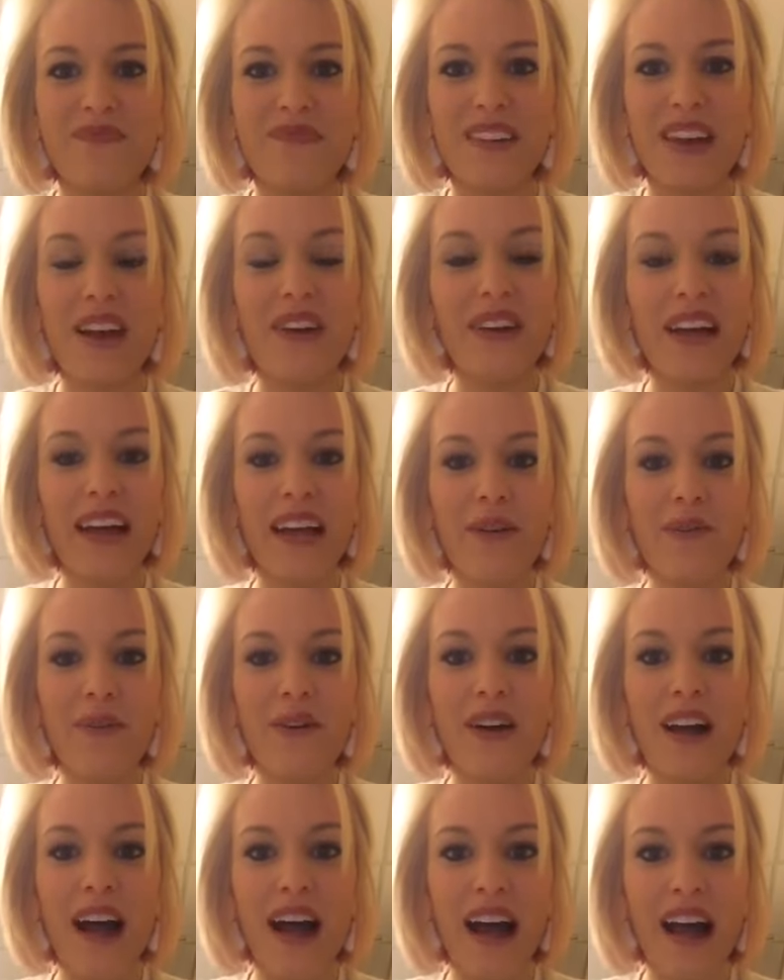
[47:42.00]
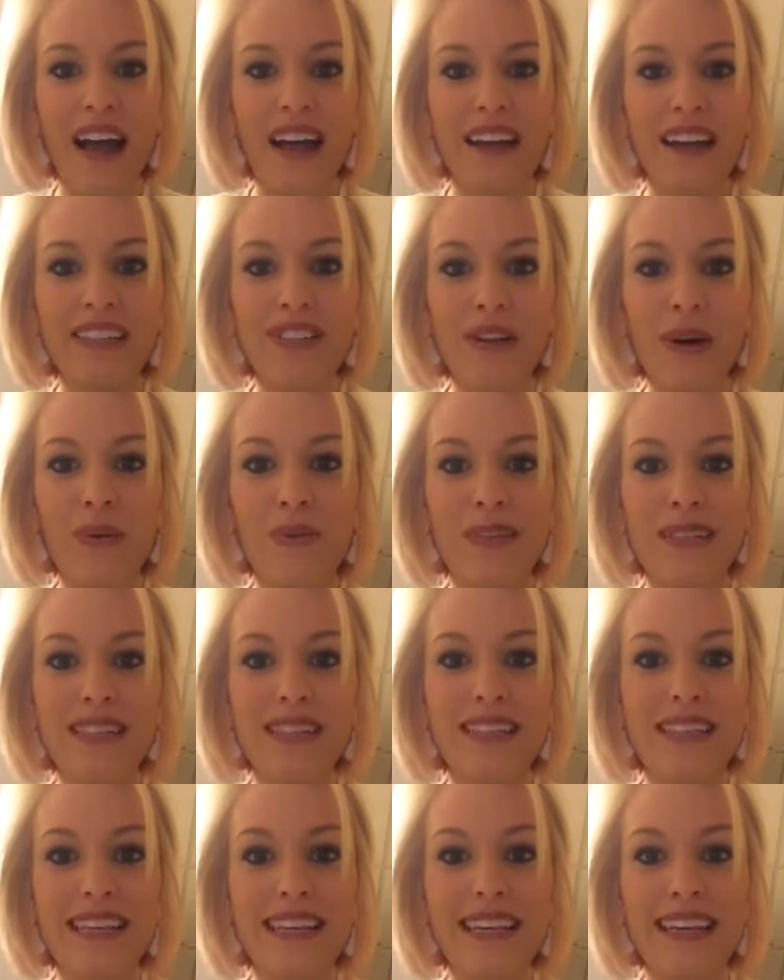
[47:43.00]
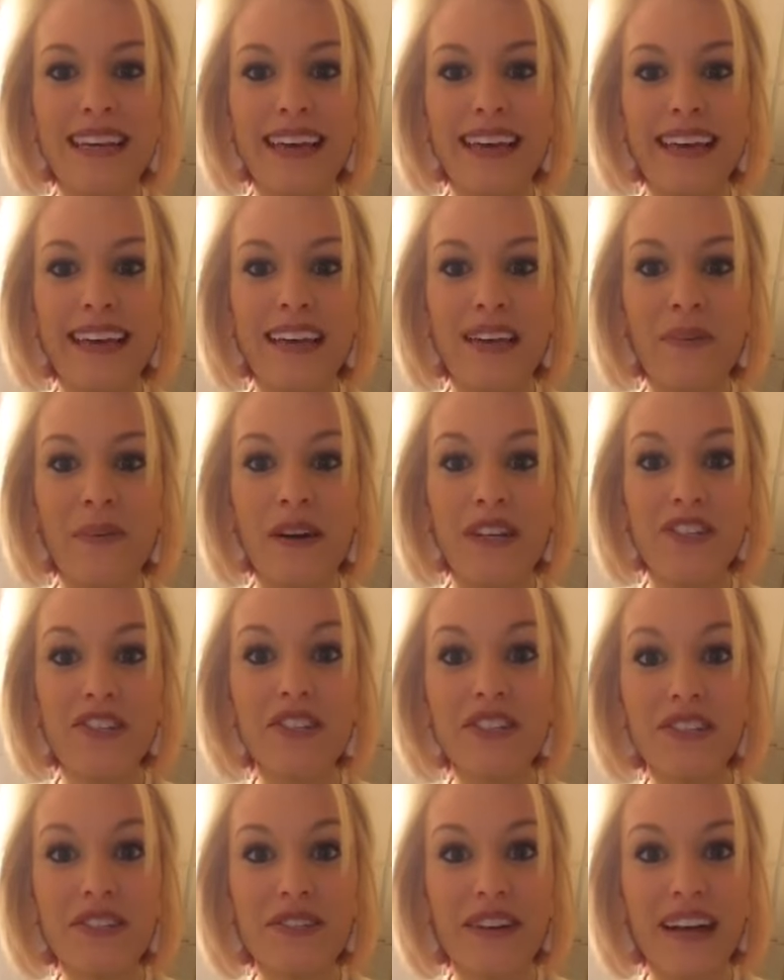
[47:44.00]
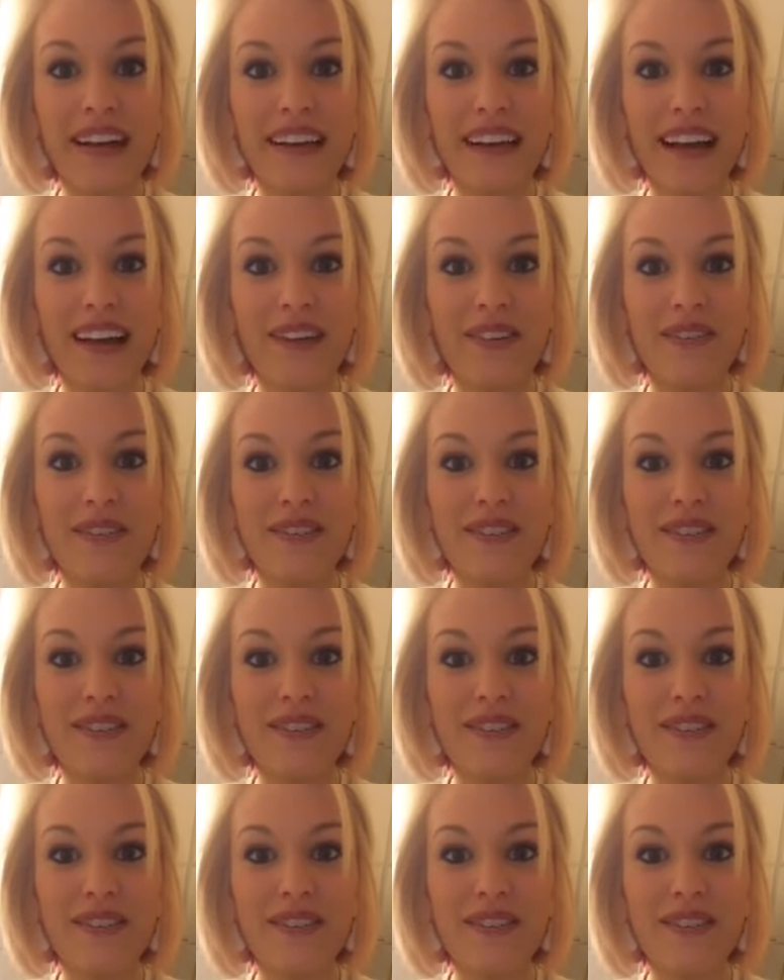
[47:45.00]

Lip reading: Okay, well, I don't see any questions right now.